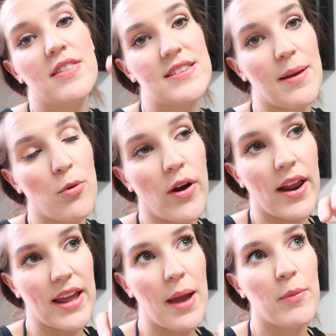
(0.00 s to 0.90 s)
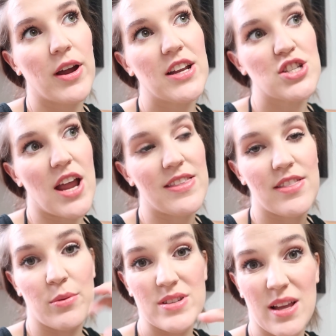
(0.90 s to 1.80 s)
the subchorionic hemorrhage and
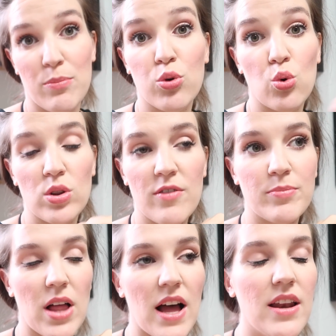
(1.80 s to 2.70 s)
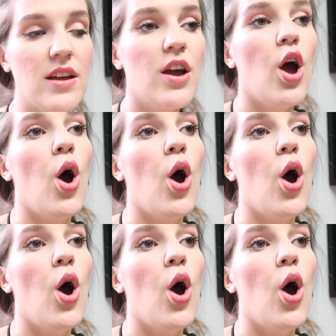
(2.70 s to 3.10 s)
that there was a pool of blood.